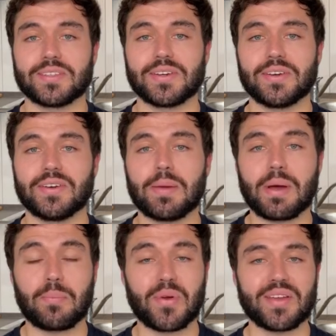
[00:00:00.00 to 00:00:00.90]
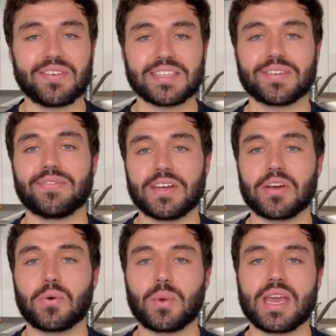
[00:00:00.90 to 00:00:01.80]
So in my previous
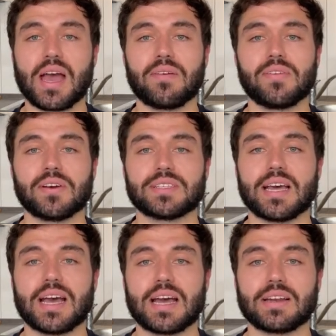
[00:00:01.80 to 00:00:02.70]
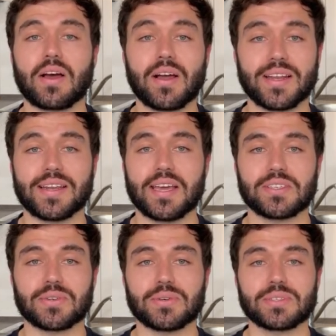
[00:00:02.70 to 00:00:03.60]
video we have looked at
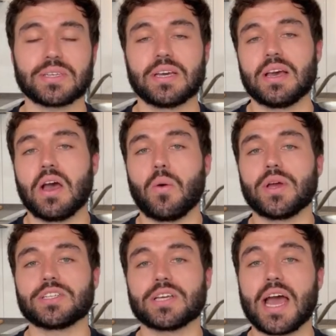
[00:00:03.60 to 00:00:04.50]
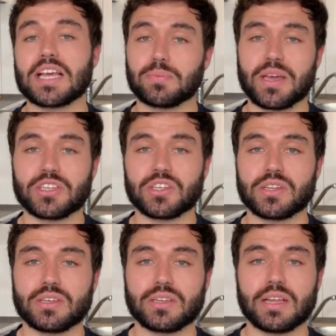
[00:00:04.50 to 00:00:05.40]
hollandaise sauce, which as
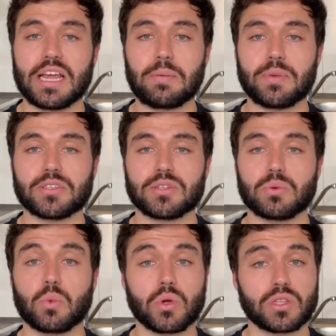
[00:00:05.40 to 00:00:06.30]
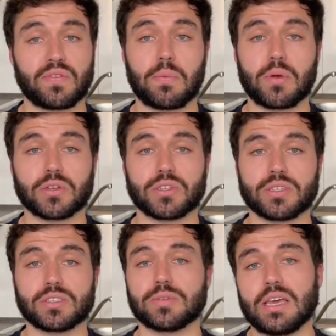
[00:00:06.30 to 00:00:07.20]
mentioned led me to the world of emulsions.